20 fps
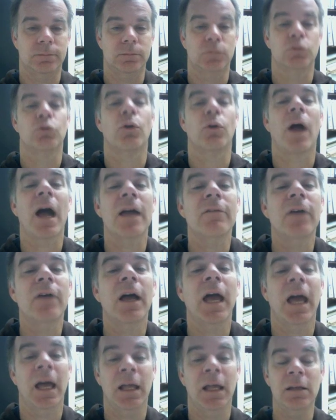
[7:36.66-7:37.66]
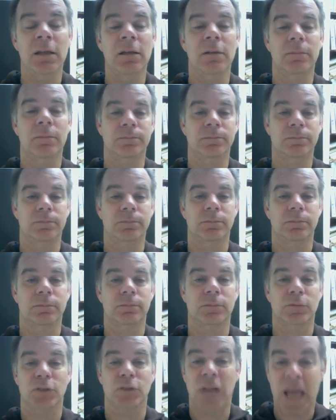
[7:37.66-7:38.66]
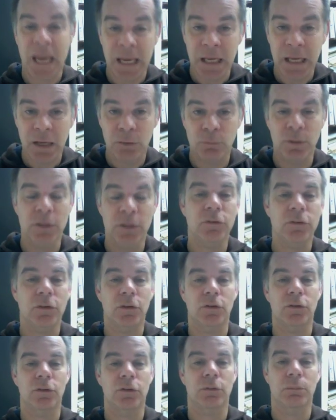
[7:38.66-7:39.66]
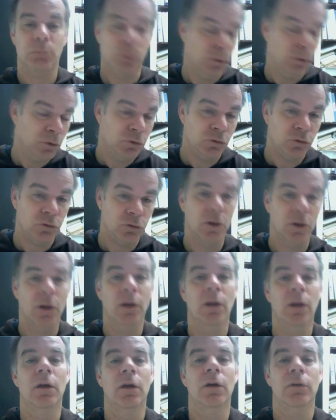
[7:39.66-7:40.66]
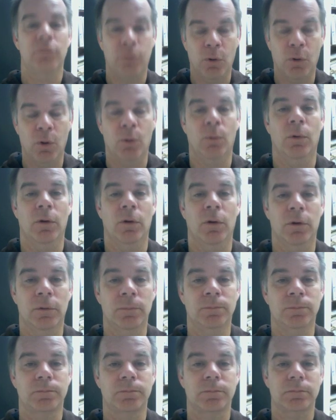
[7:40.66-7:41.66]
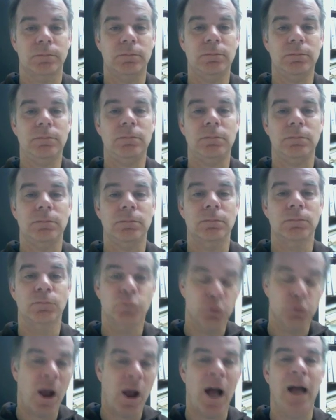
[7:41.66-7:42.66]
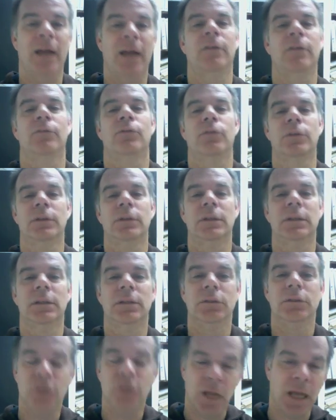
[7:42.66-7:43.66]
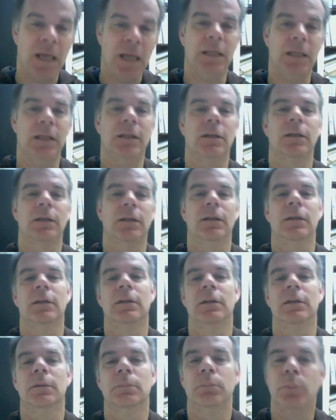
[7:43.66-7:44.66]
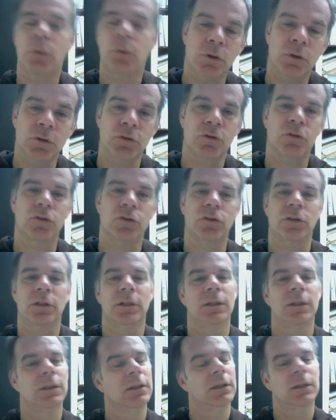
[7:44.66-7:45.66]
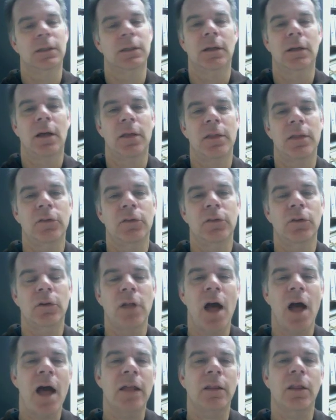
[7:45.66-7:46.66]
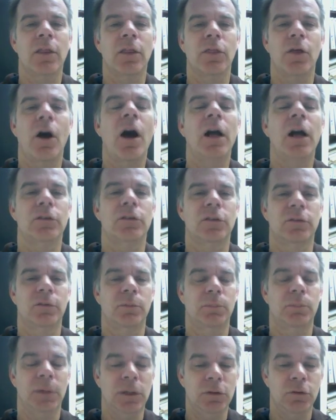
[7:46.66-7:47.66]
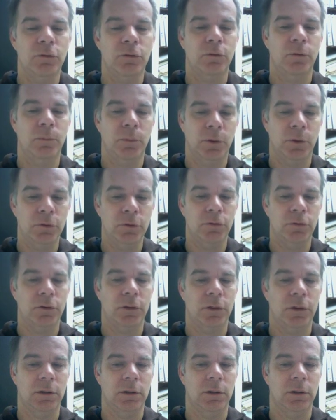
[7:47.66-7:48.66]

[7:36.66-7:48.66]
Drive ahead, take risks, push forward. Drive, take, push. These are not the thoughts of a peaceful person.